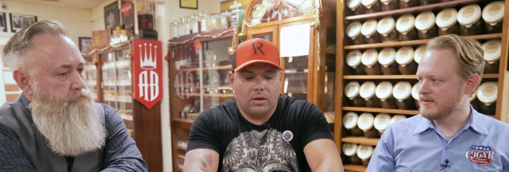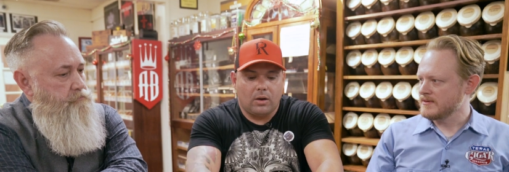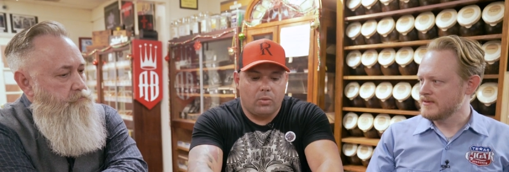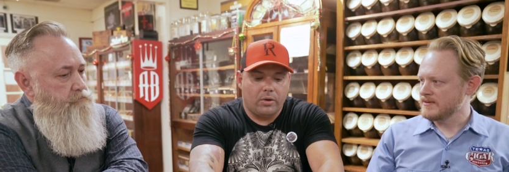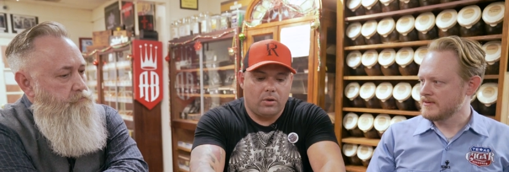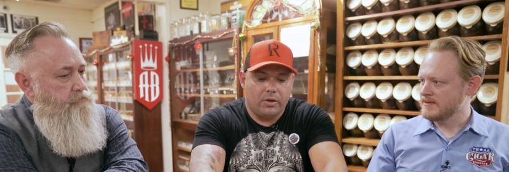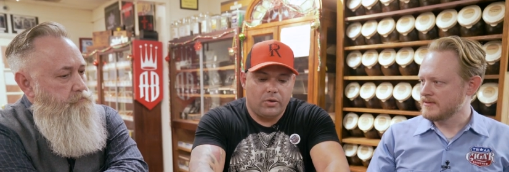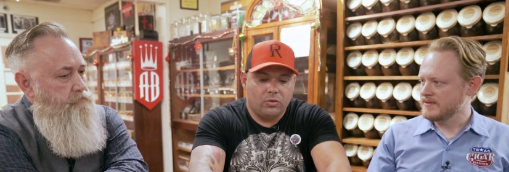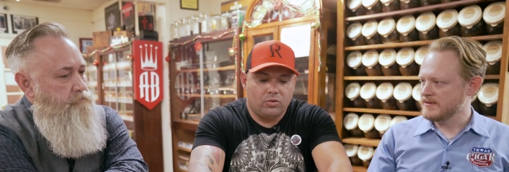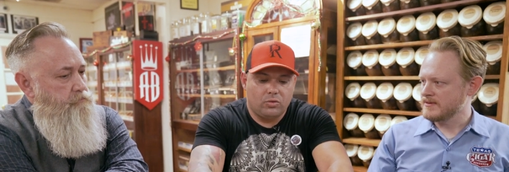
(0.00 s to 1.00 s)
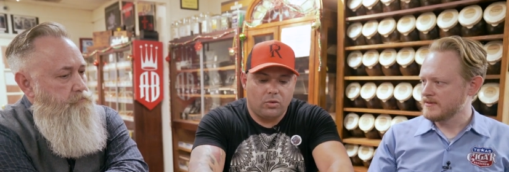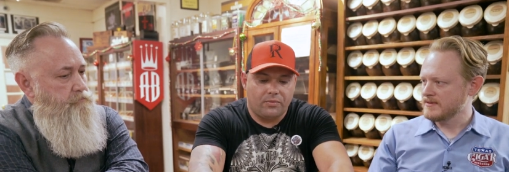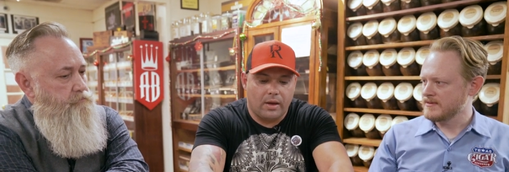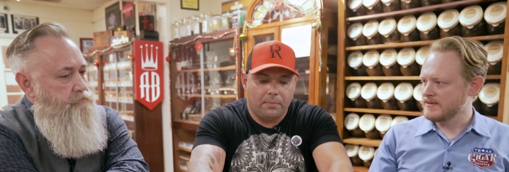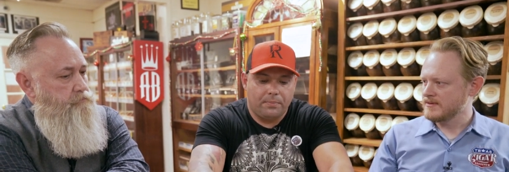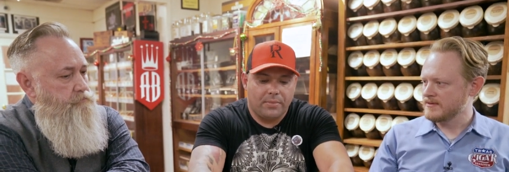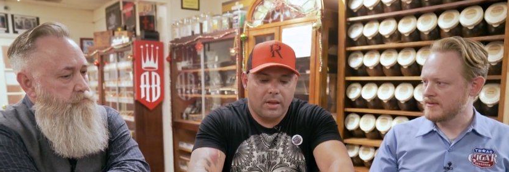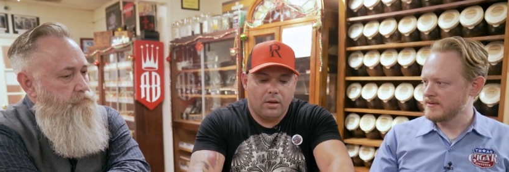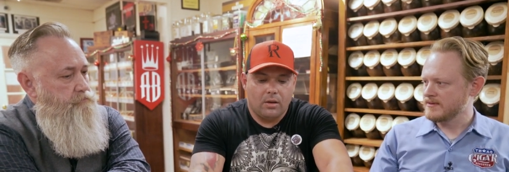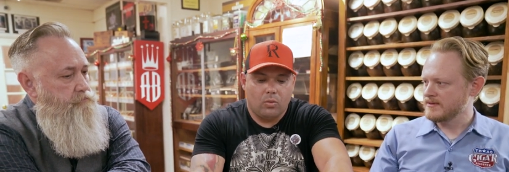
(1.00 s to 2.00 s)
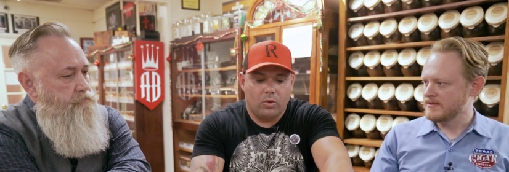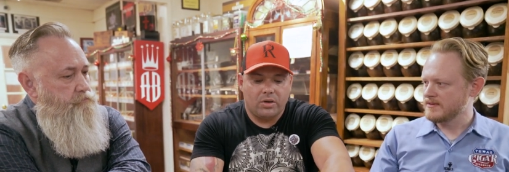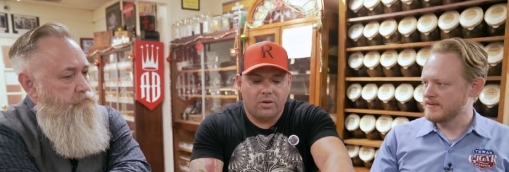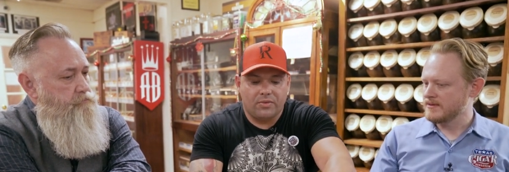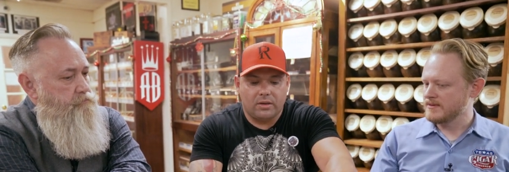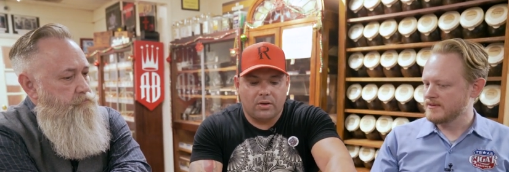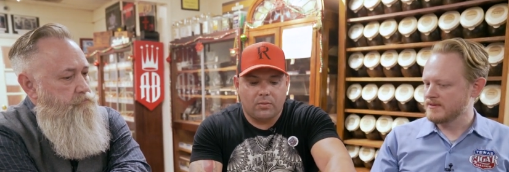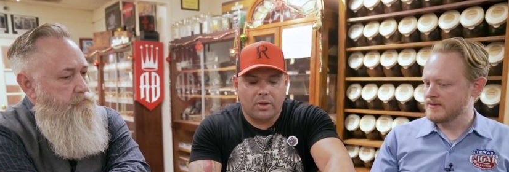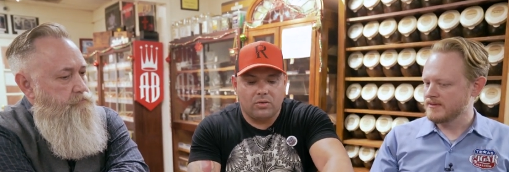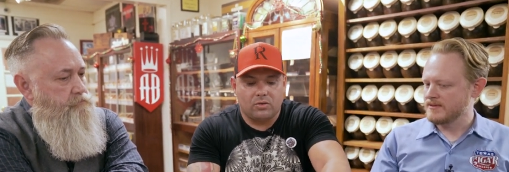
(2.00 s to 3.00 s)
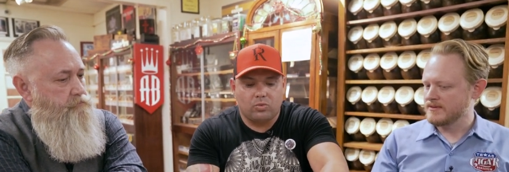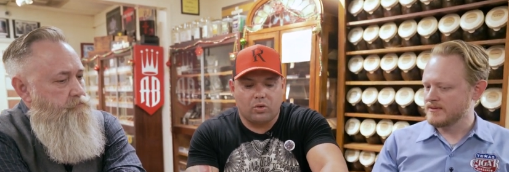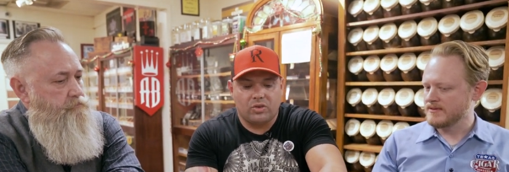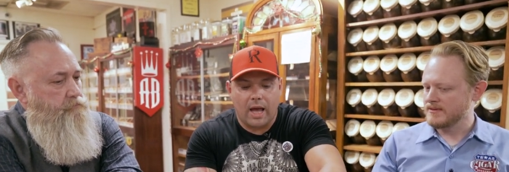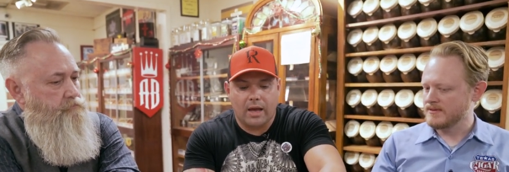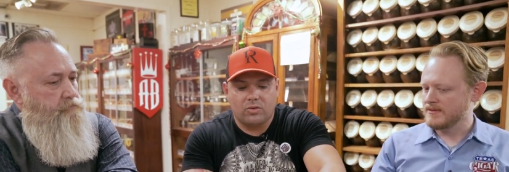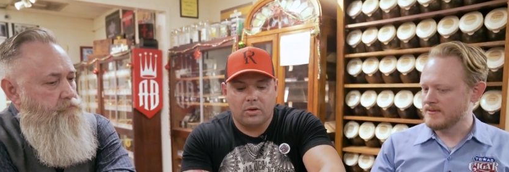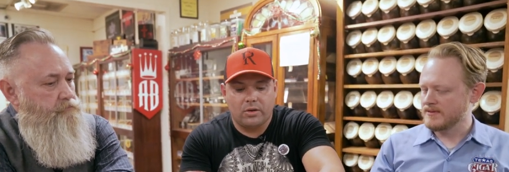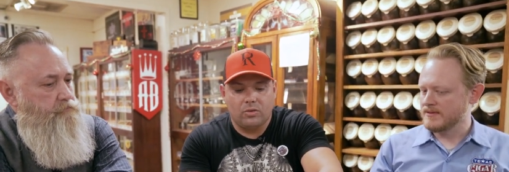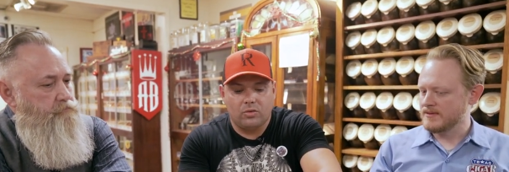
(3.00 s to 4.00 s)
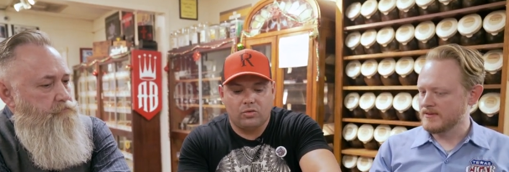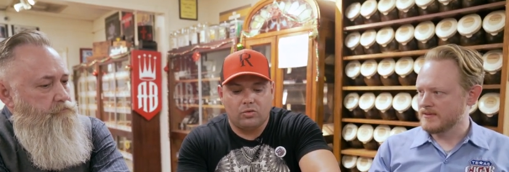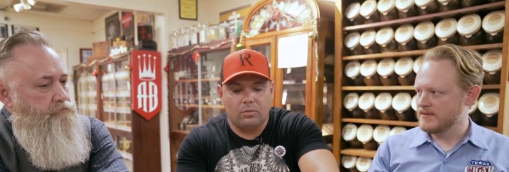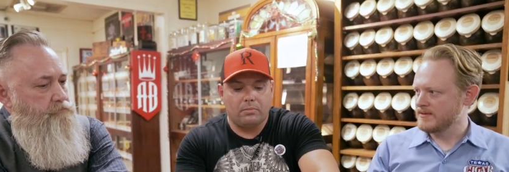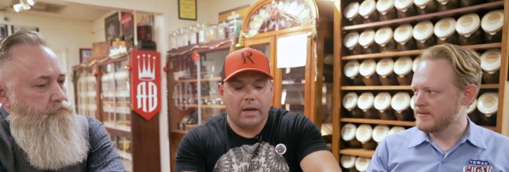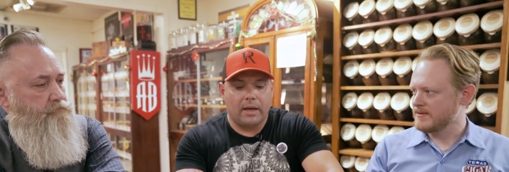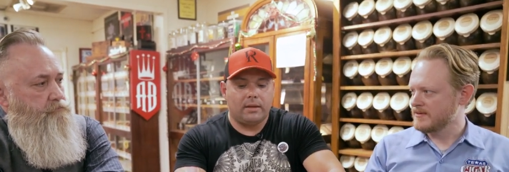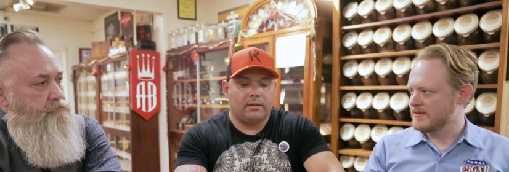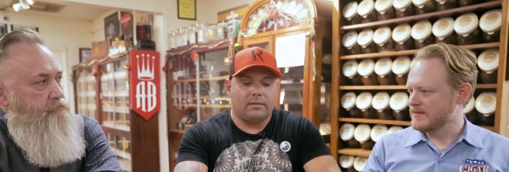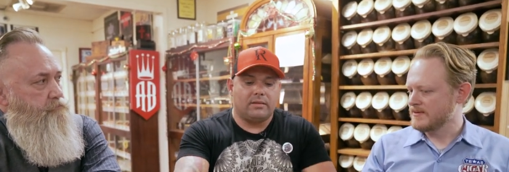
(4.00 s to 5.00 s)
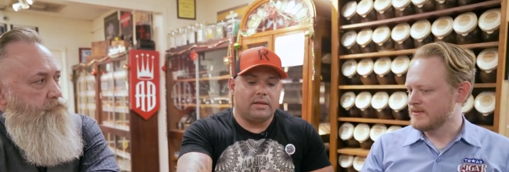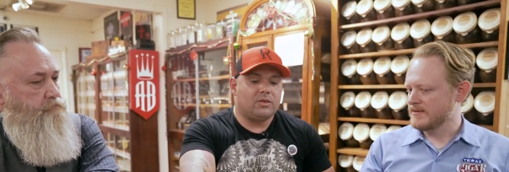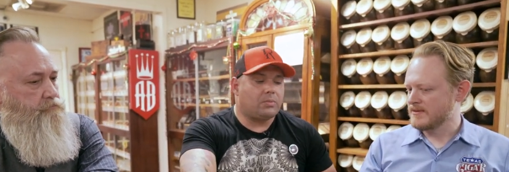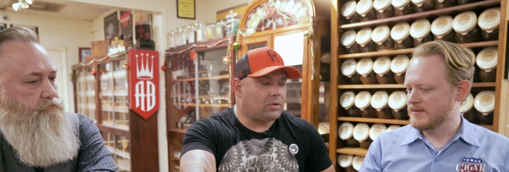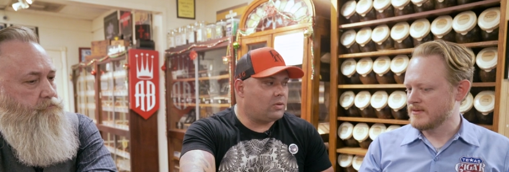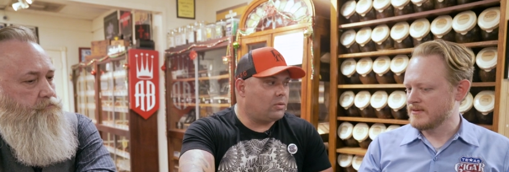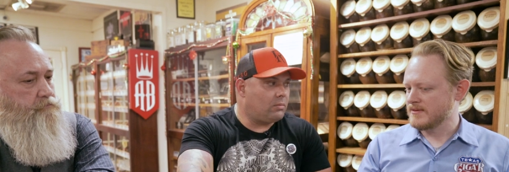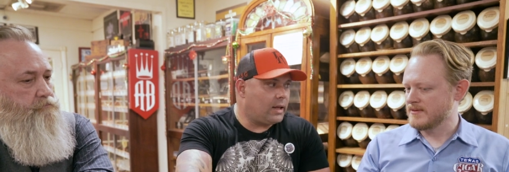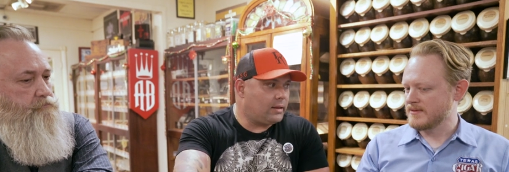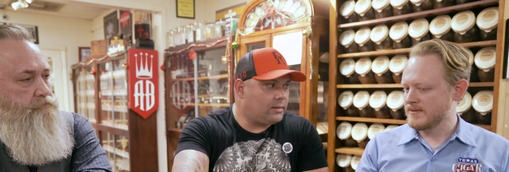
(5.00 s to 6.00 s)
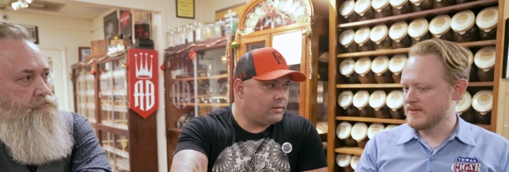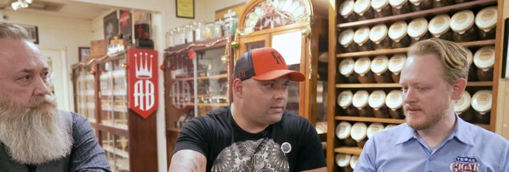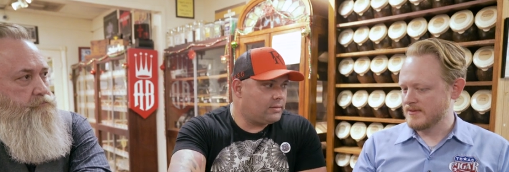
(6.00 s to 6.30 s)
Speaker 1: uh, we only use two of them, which of the three regions was actually used to make this particular blend.